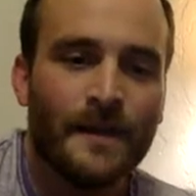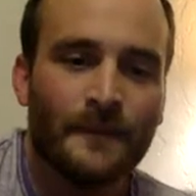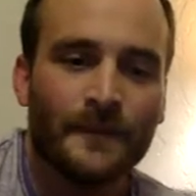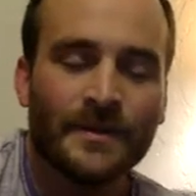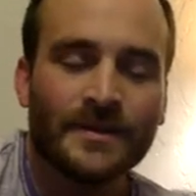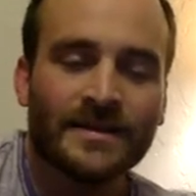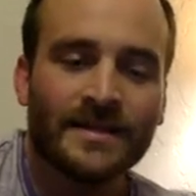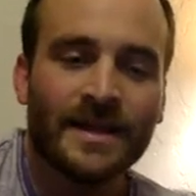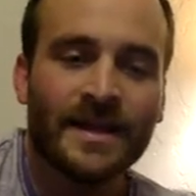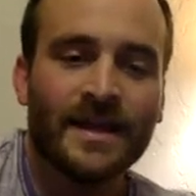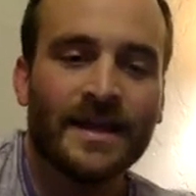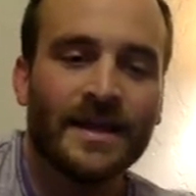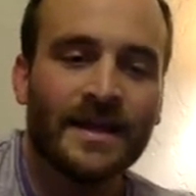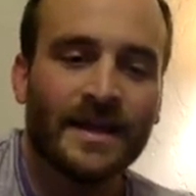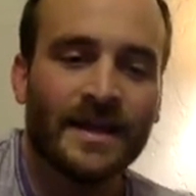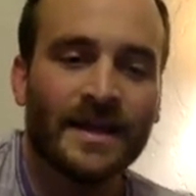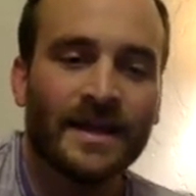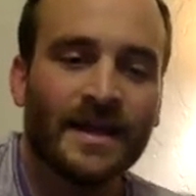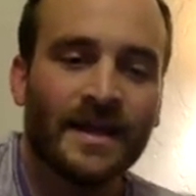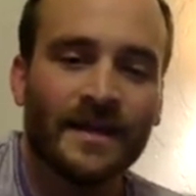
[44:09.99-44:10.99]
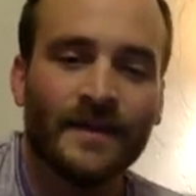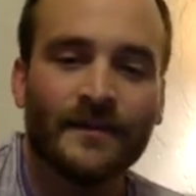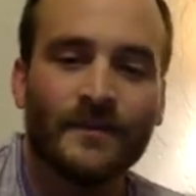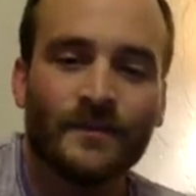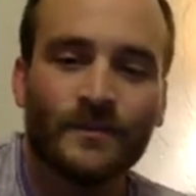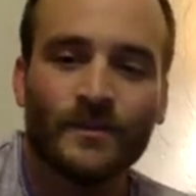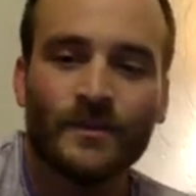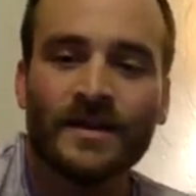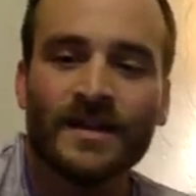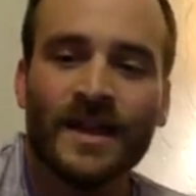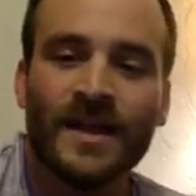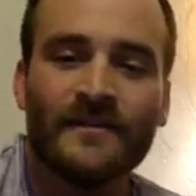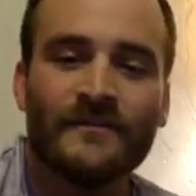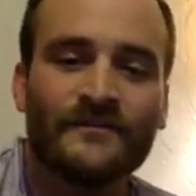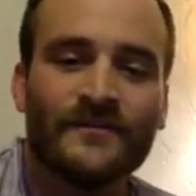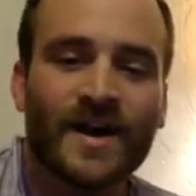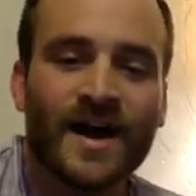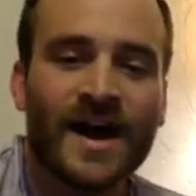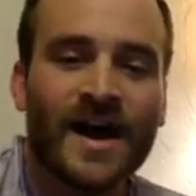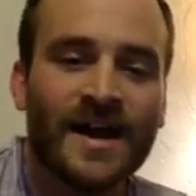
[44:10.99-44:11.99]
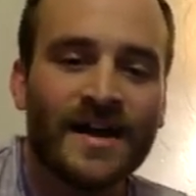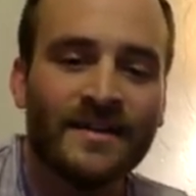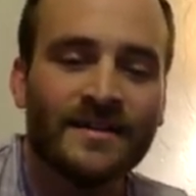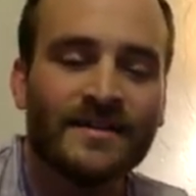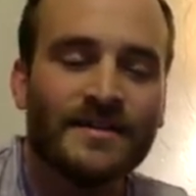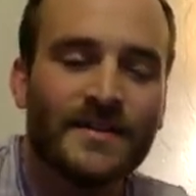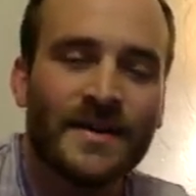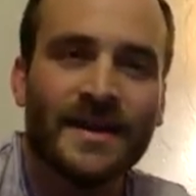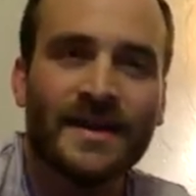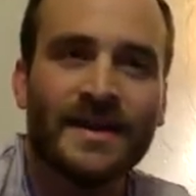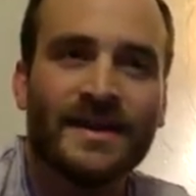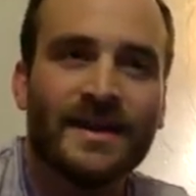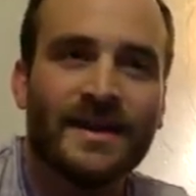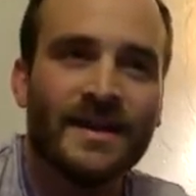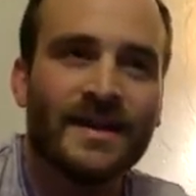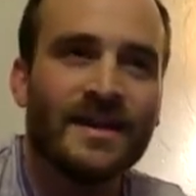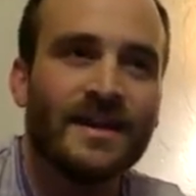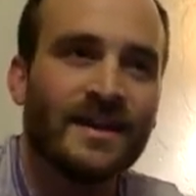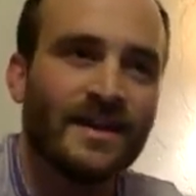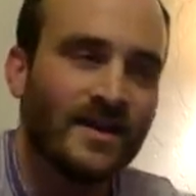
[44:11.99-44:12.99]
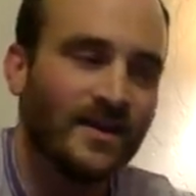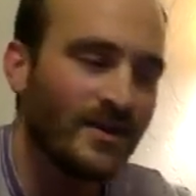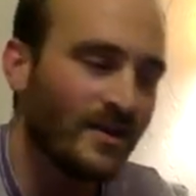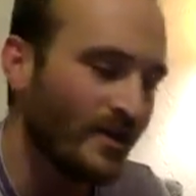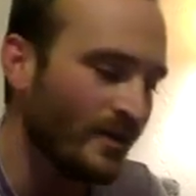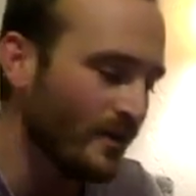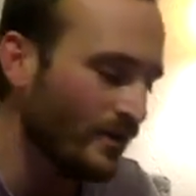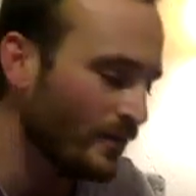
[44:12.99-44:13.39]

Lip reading: But they came when they finally made it here.